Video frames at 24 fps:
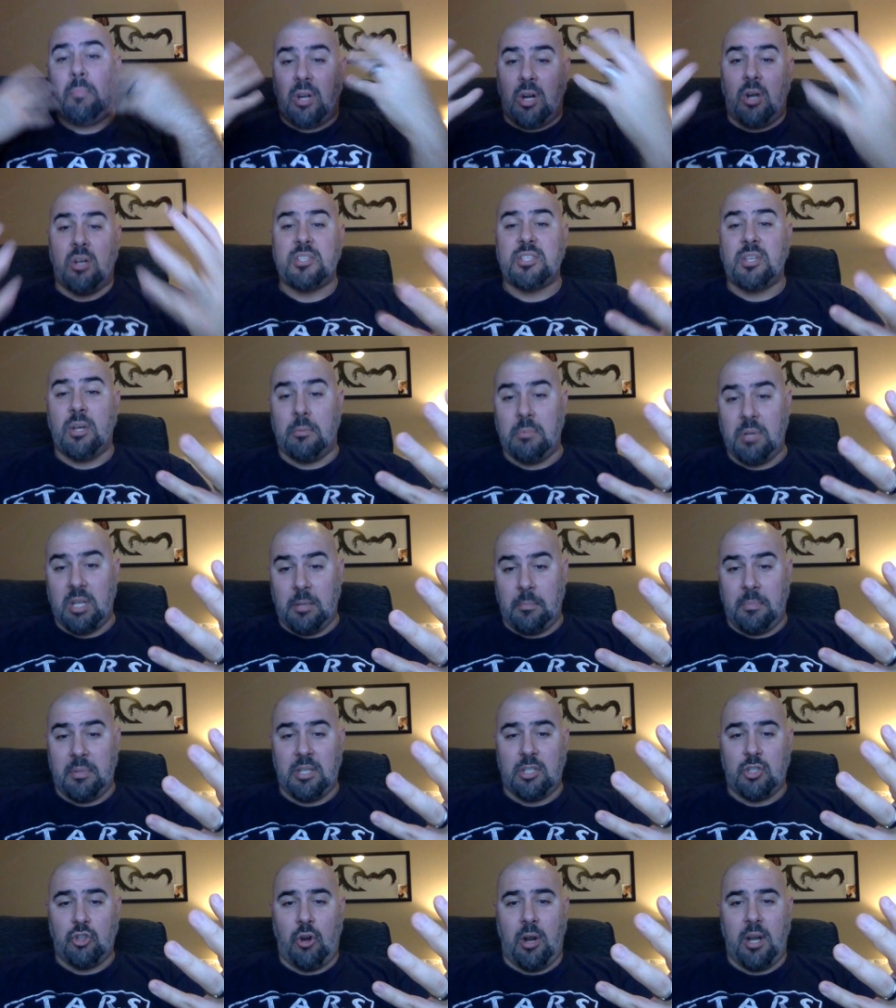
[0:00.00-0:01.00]
but also I'm going to
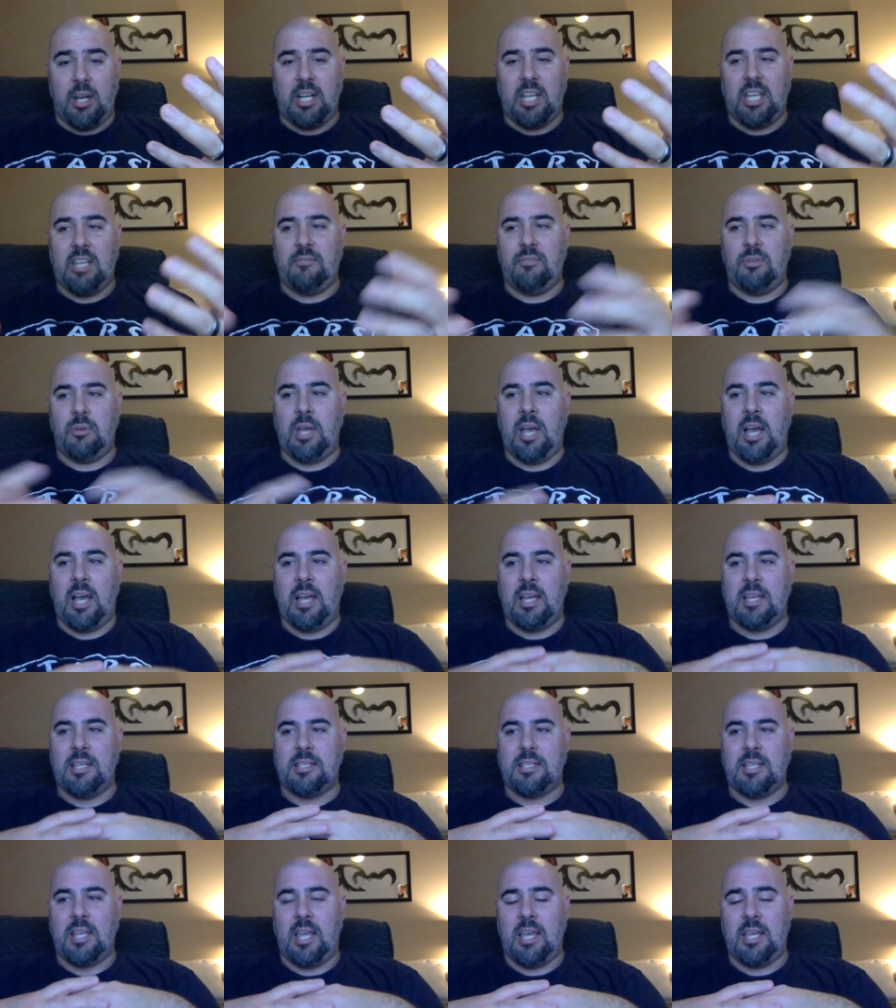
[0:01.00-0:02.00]
be trying to give you
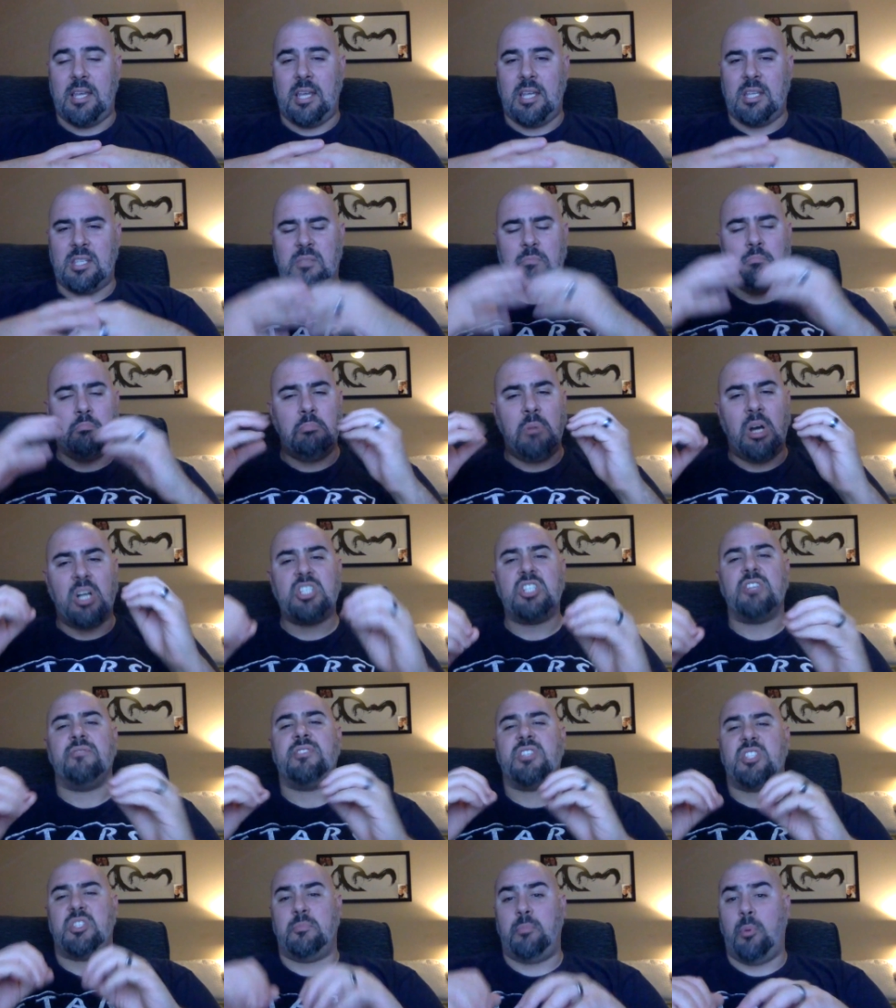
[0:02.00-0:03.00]
guys a, as much
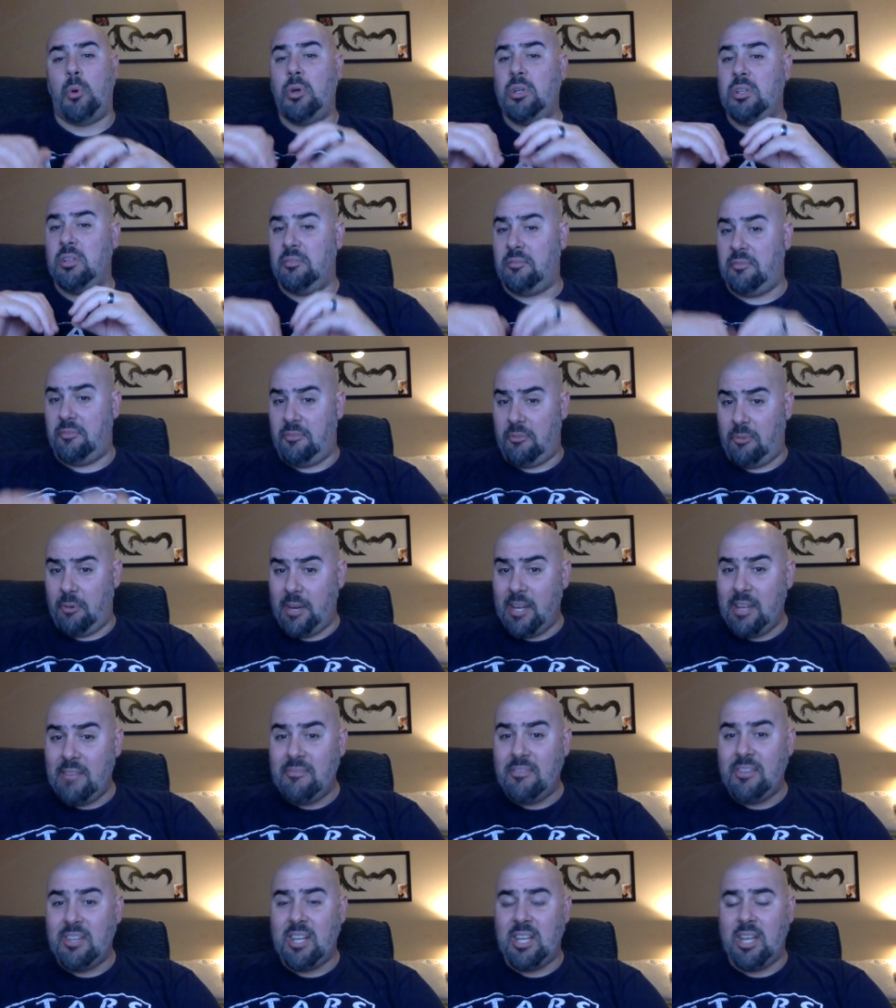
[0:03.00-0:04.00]
of a
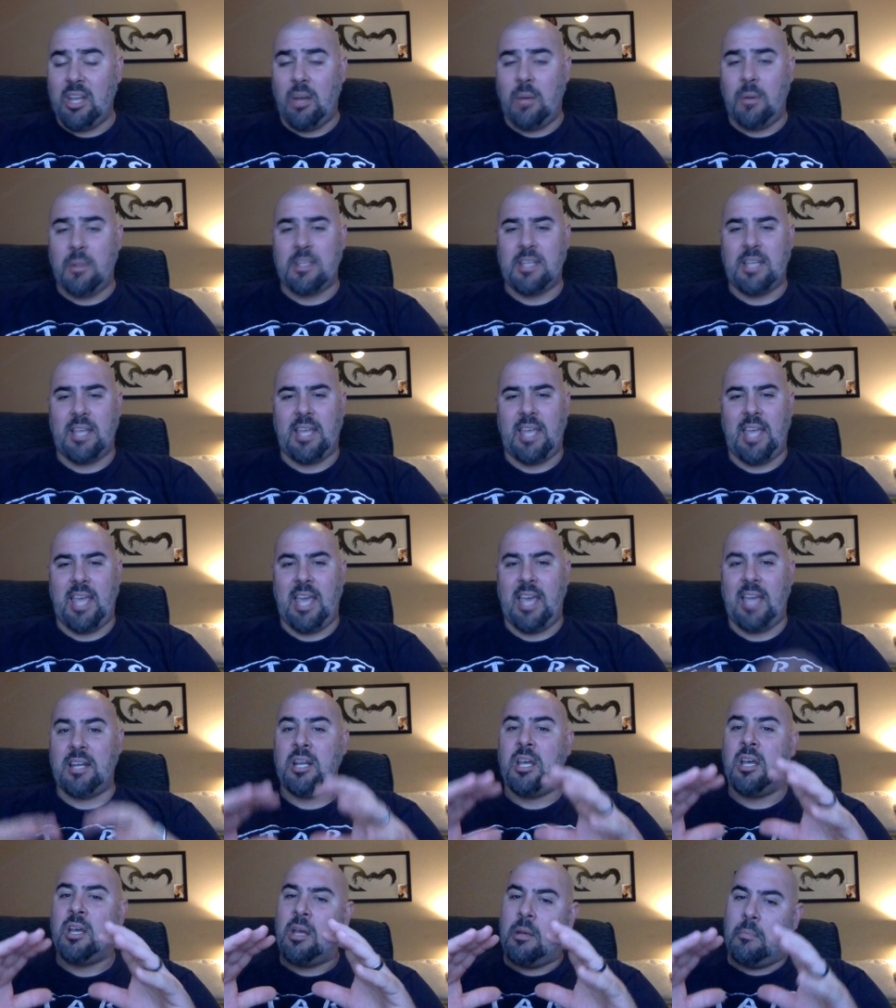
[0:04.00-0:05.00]
spoiler-free video as I
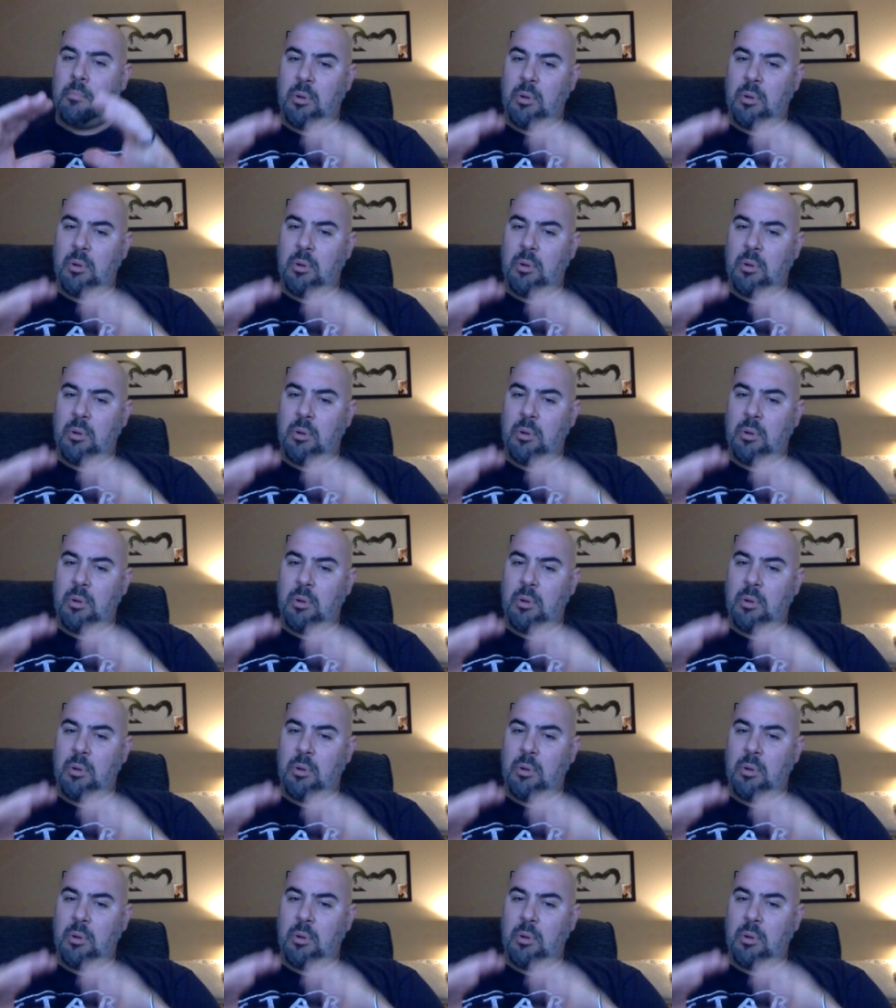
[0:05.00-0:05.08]
can,